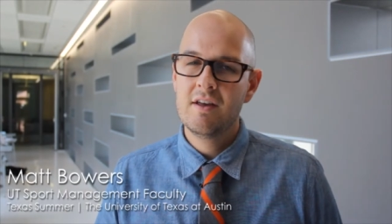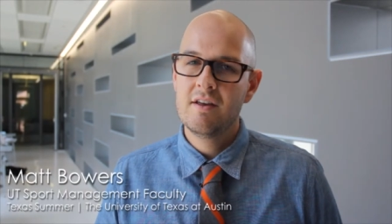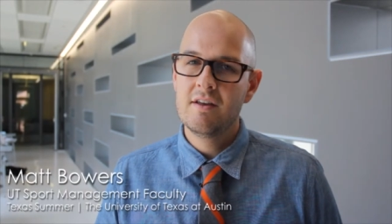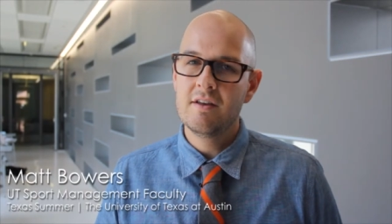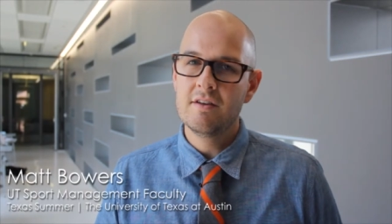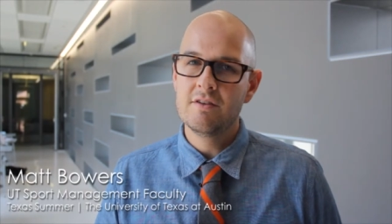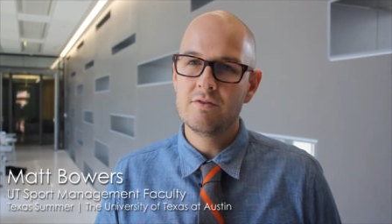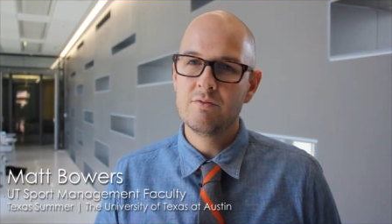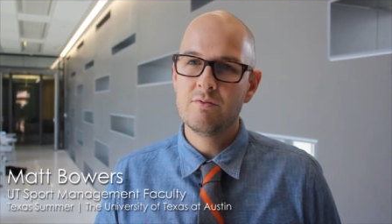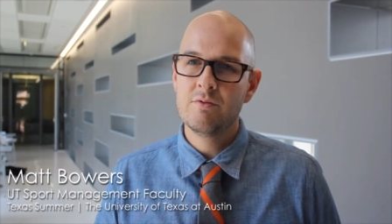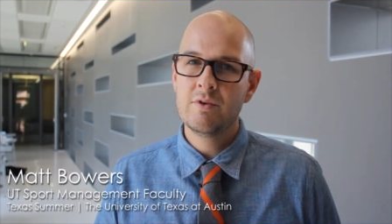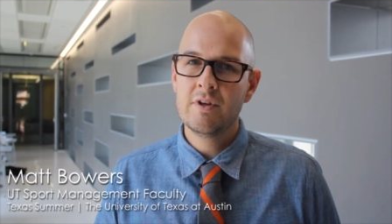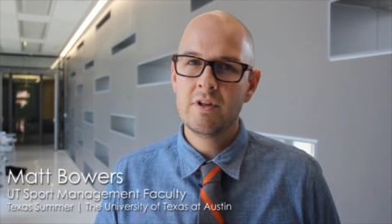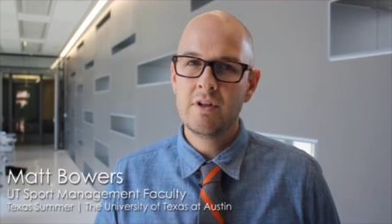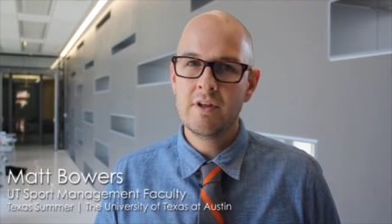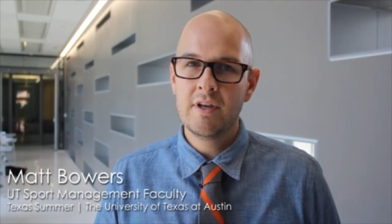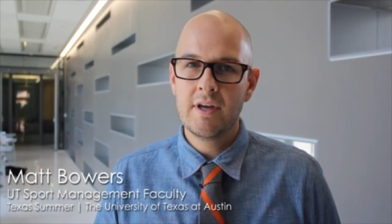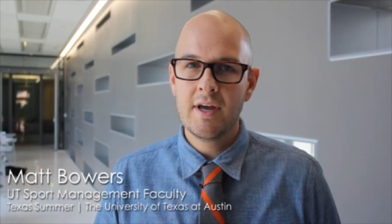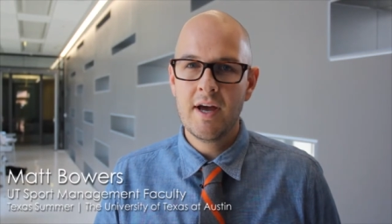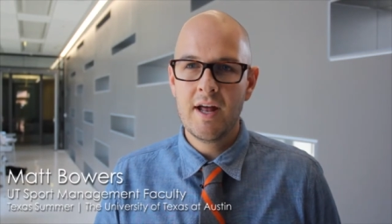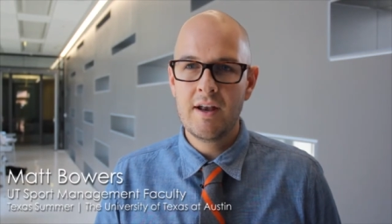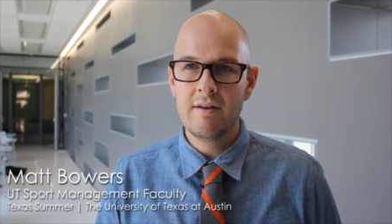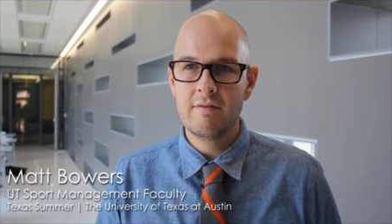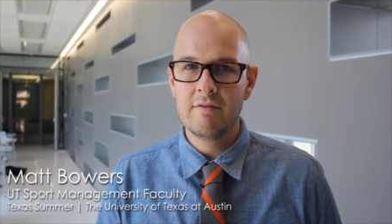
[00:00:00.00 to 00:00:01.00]
is really
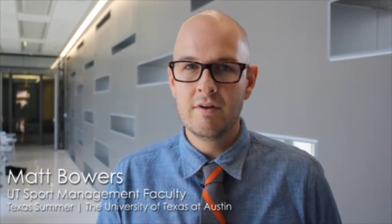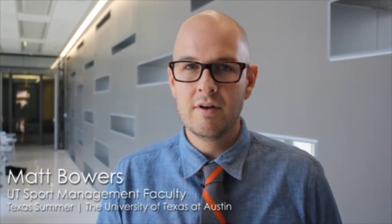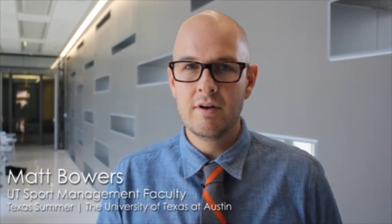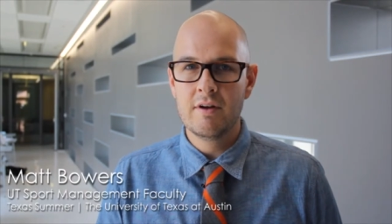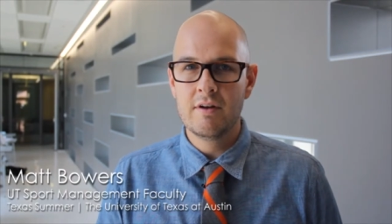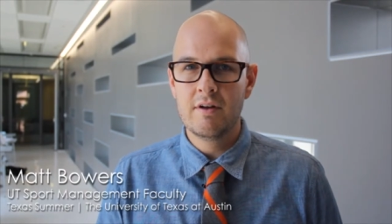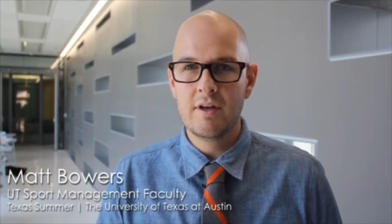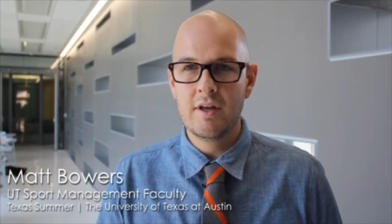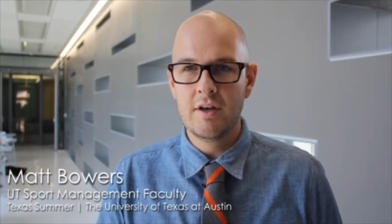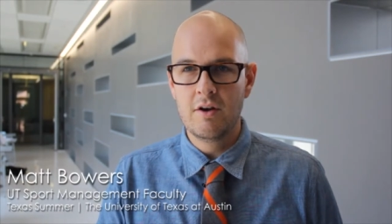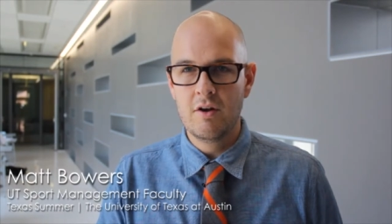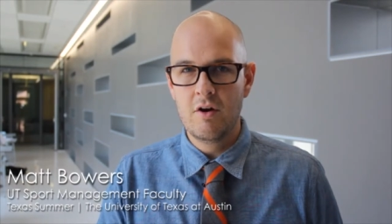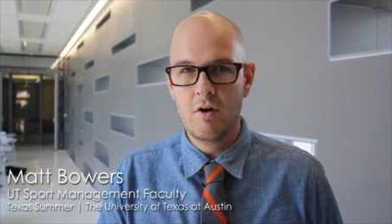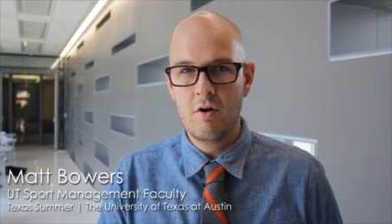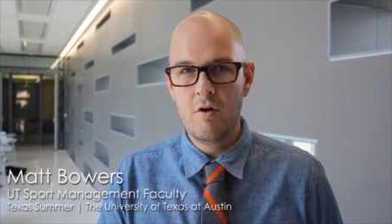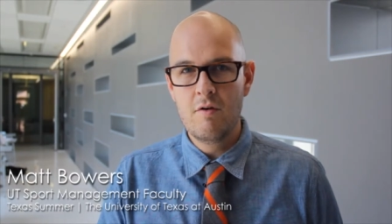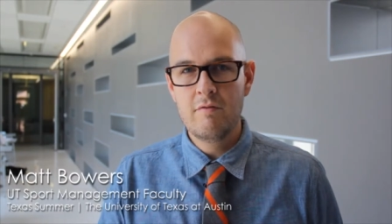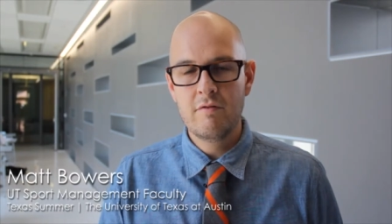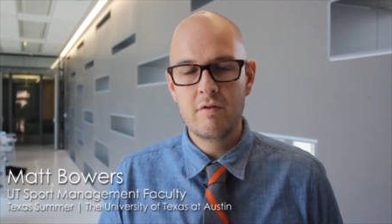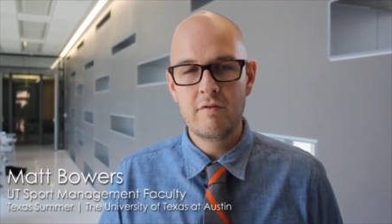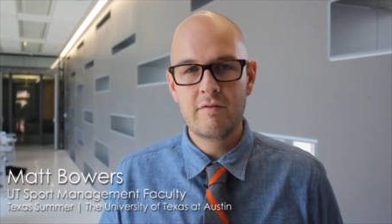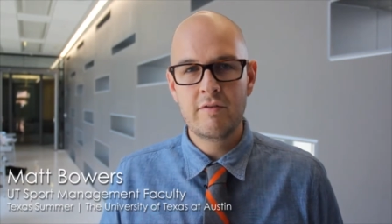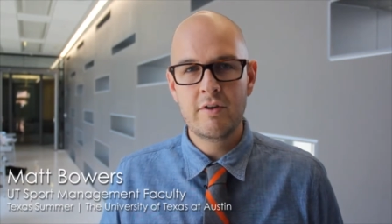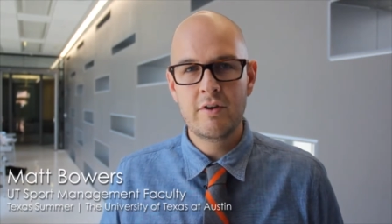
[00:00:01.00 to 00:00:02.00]
kind of a, an
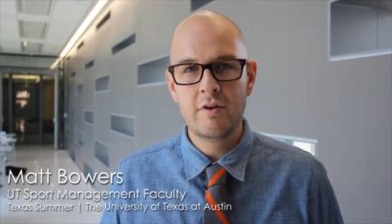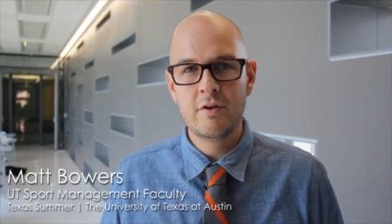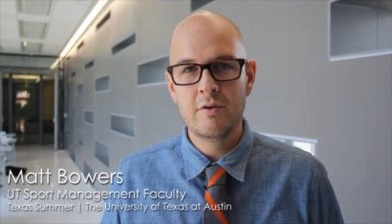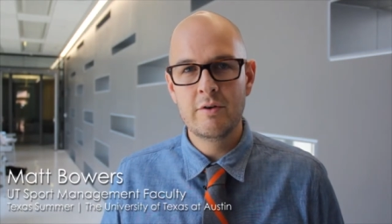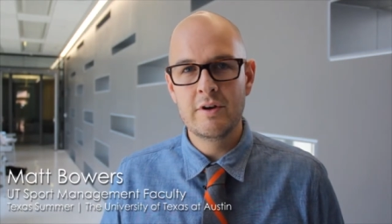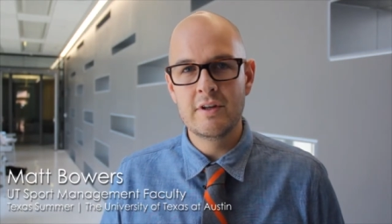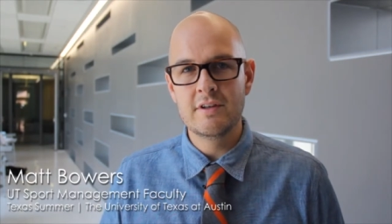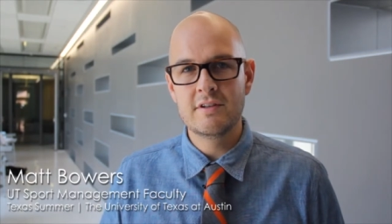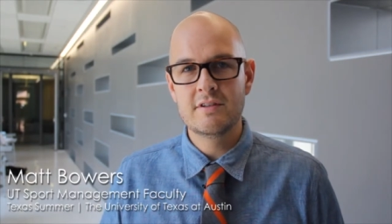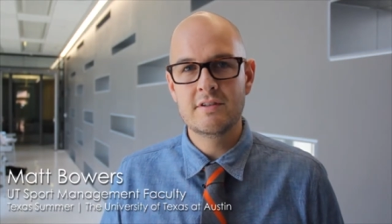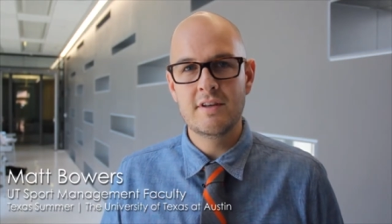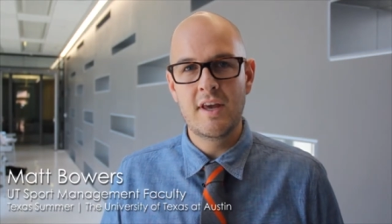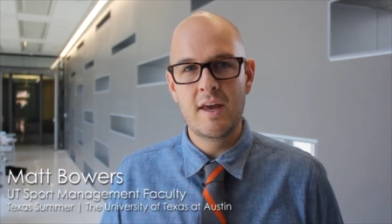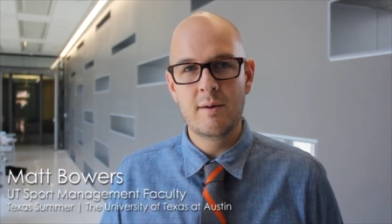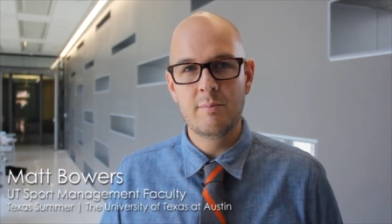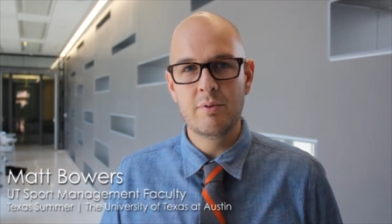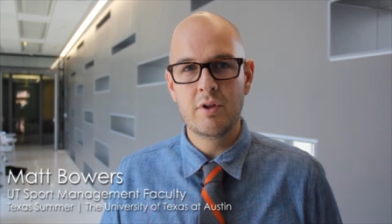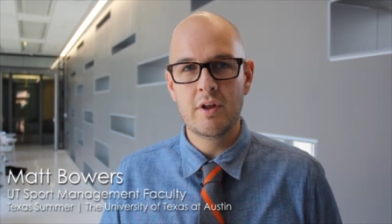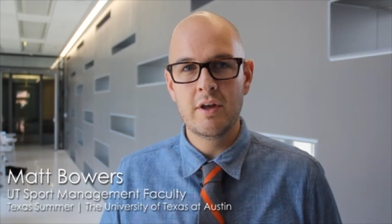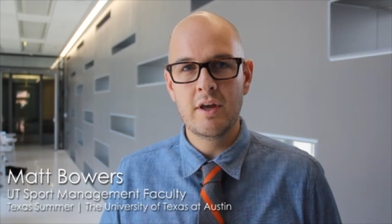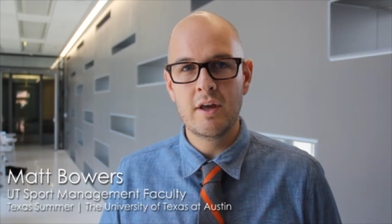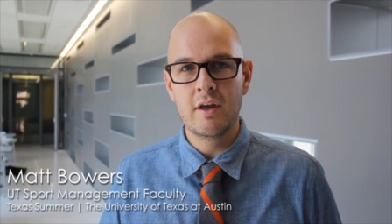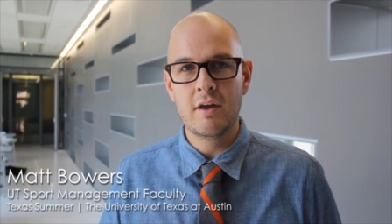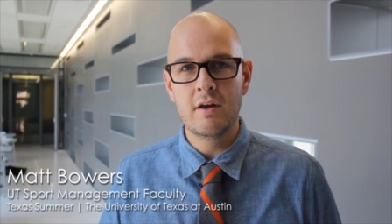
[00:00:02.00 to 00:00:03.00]
overview and a
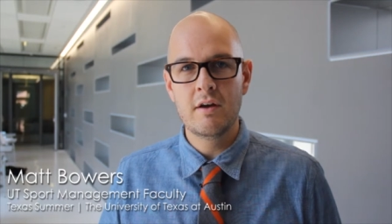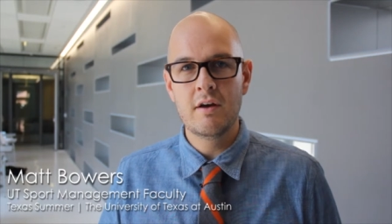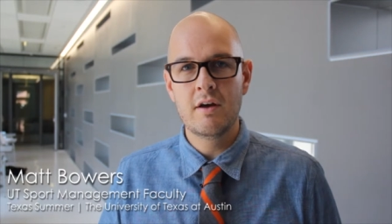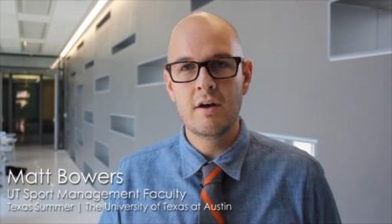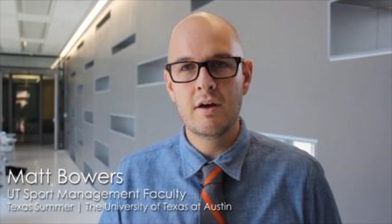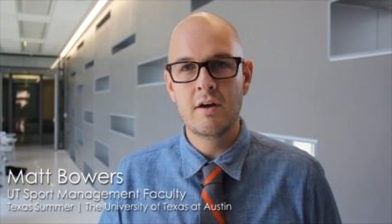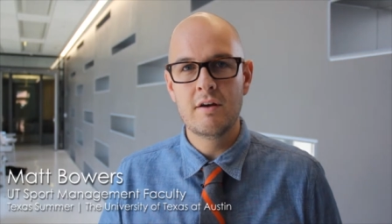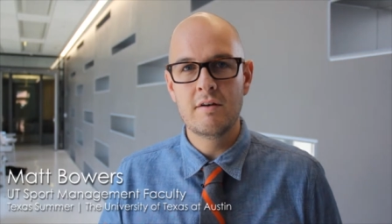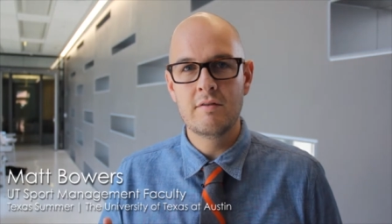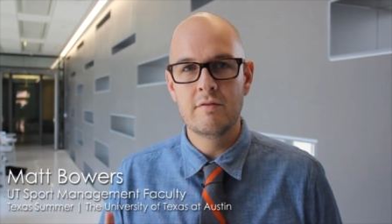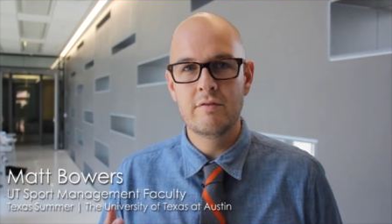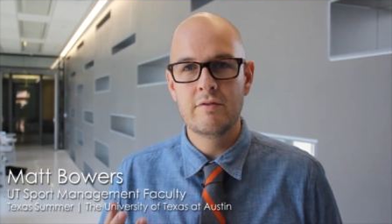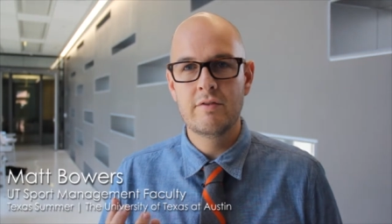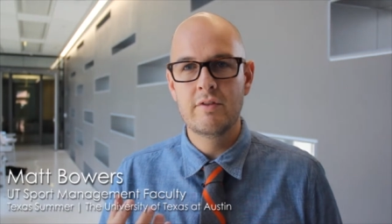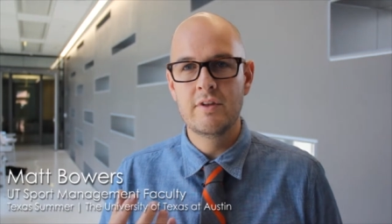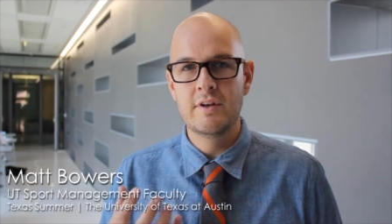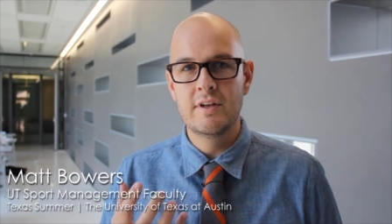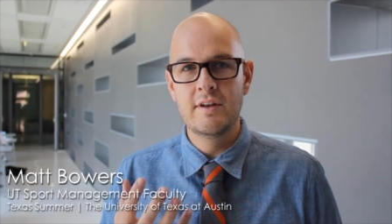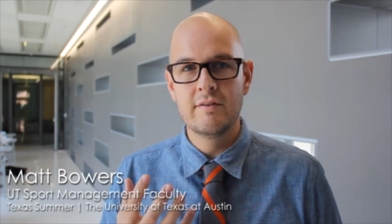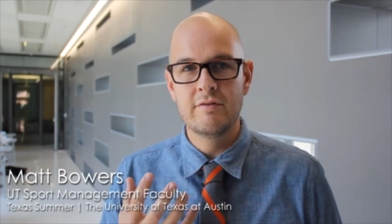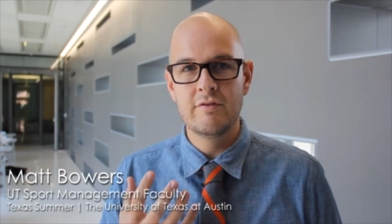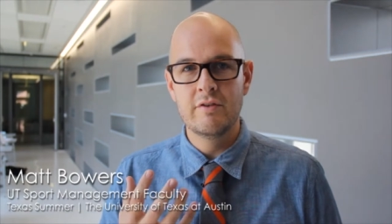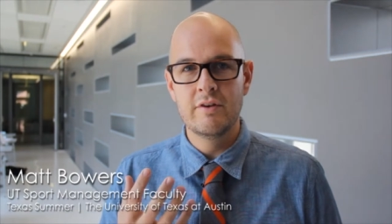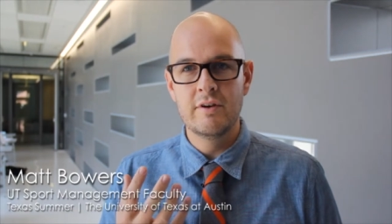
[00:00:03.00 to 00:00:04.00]
sampling of the
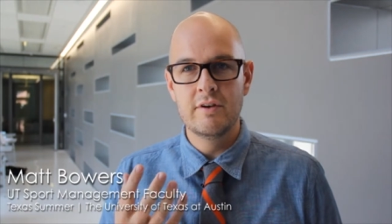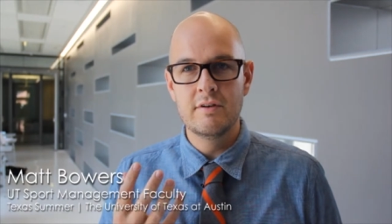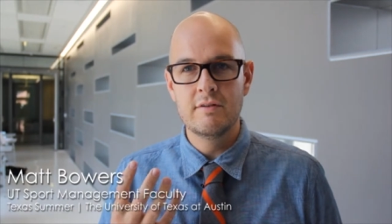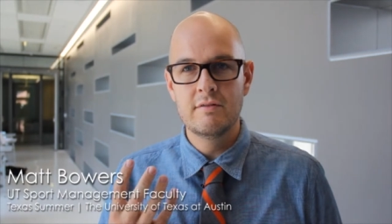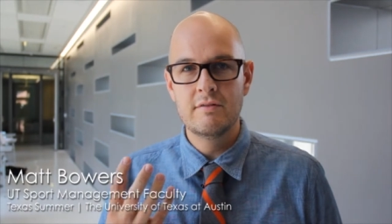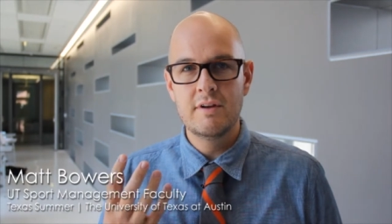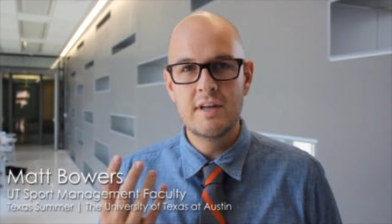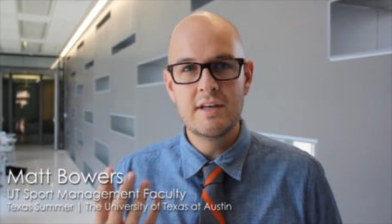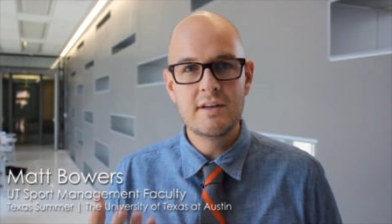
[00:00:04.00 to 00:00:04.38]
different